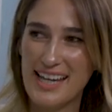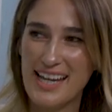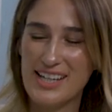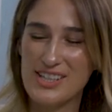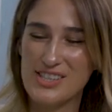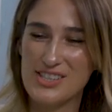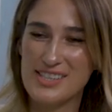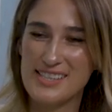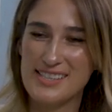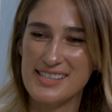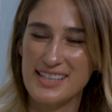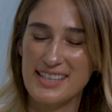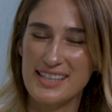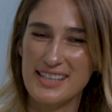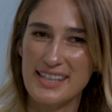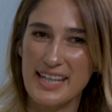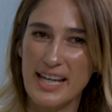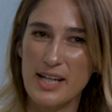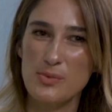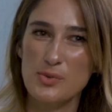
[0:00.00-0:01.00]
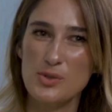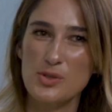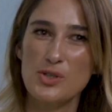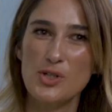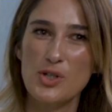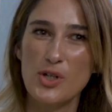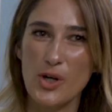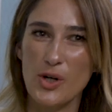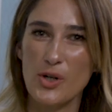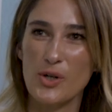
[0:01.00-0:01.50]
and she said they
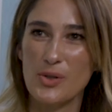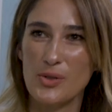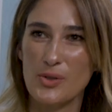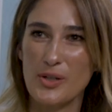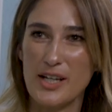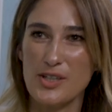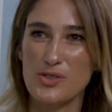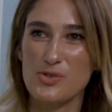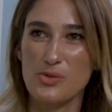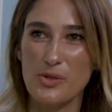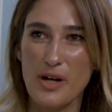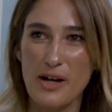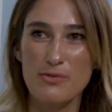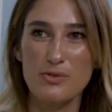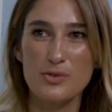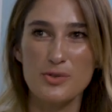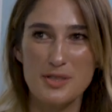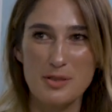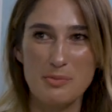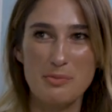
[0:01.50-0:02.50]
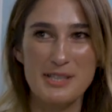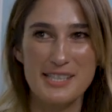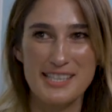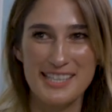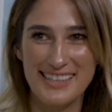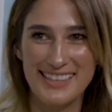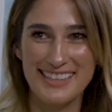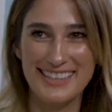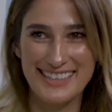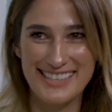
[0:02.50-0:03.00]
would go and travel to
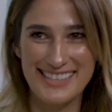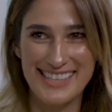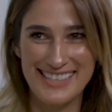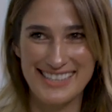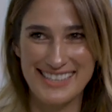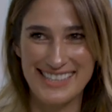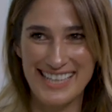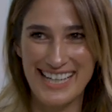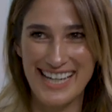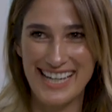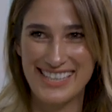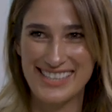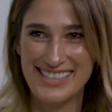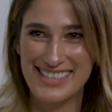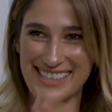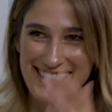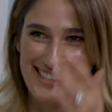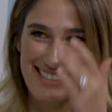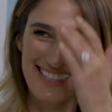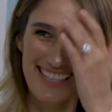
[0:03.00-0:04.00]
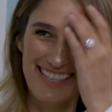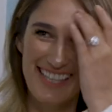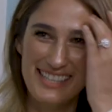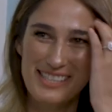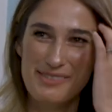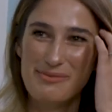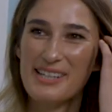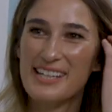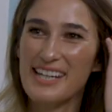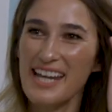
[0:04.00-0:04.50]
particular destinations and
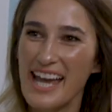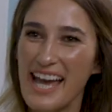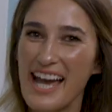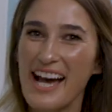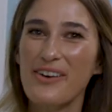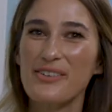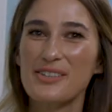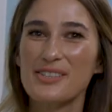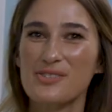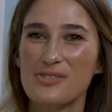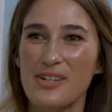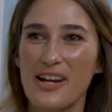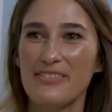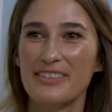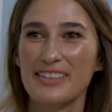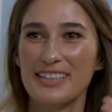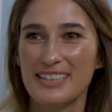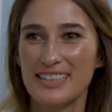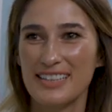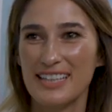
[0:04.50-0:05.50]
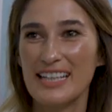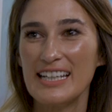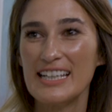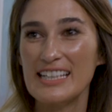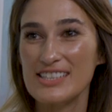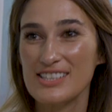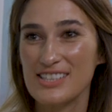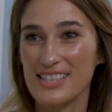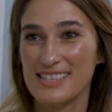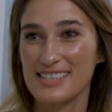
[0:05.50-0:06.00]
they'd spend hours traveling
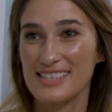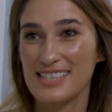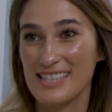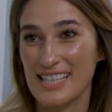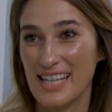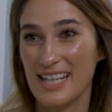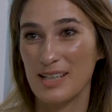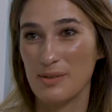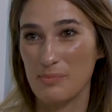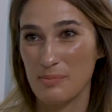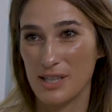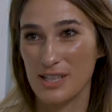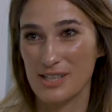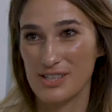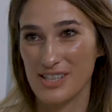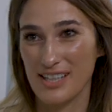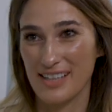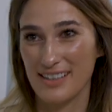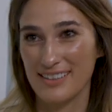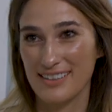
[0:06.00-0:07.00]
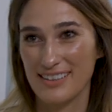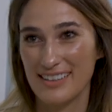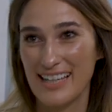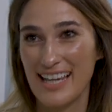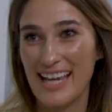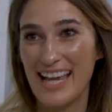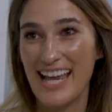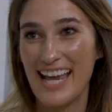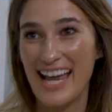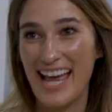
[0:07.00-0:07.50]
just to take a picture,
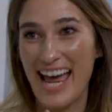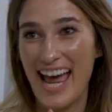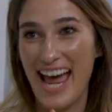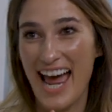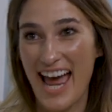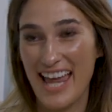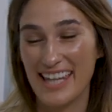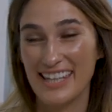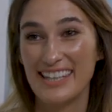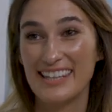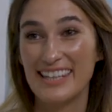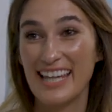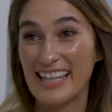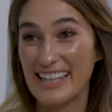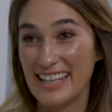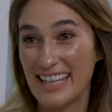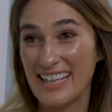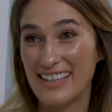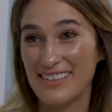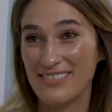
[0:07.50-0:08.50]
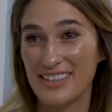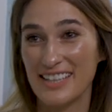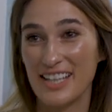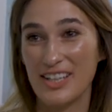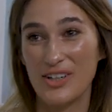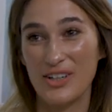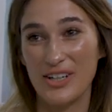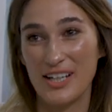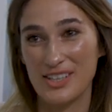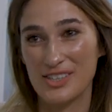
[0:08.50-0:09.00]
and then they leave and
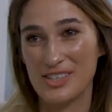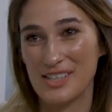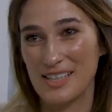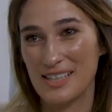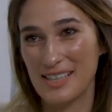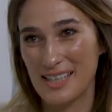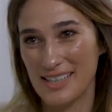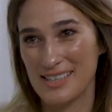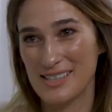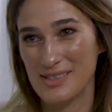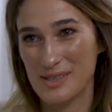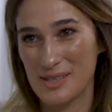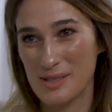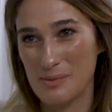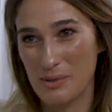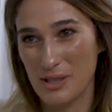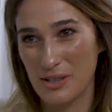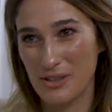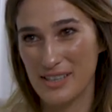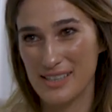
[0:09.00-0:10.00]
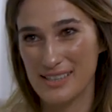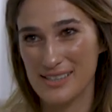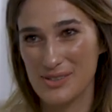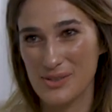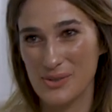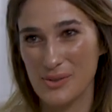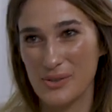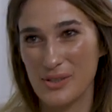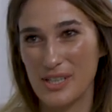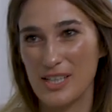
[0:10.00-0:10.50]
they don't actually get to
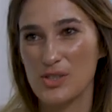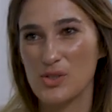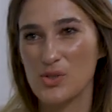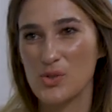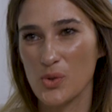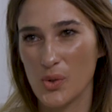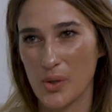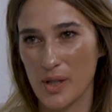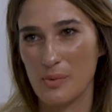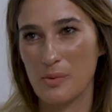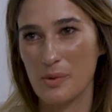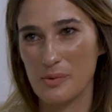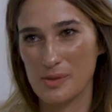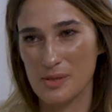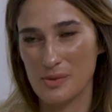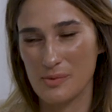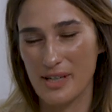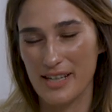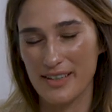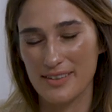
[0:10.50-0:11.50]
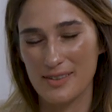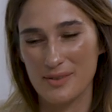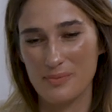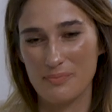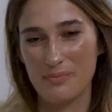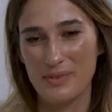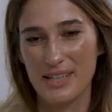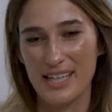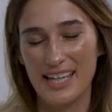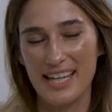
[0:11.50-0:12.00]
experience or enjoy what was around
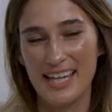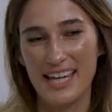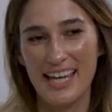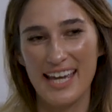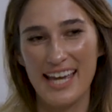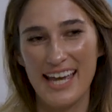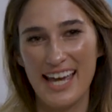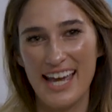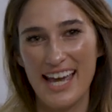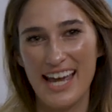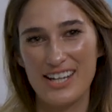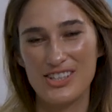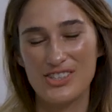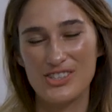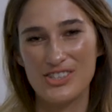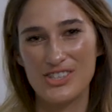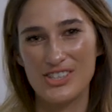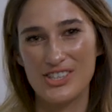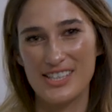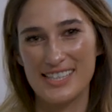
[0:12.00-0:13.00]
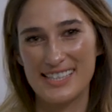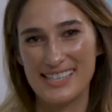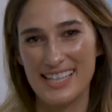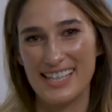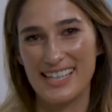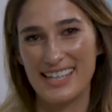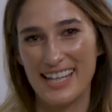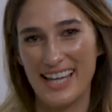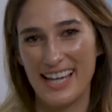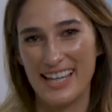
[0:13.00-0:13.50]
them. And she
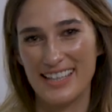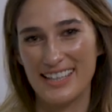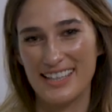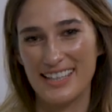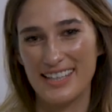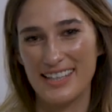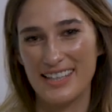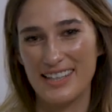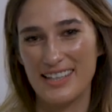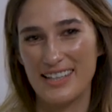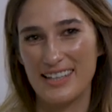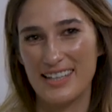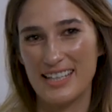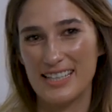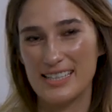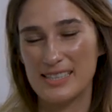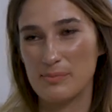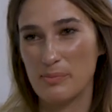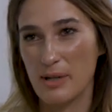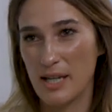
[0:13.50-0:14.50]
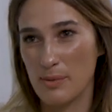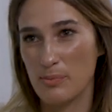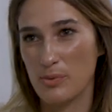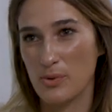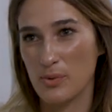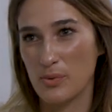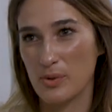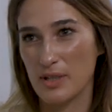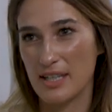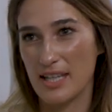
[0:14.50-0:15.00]
said that these
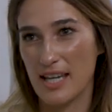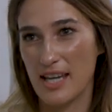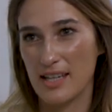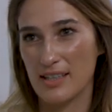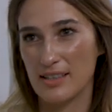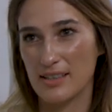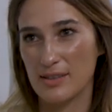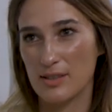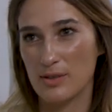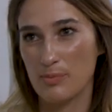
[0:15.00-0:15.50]
people would then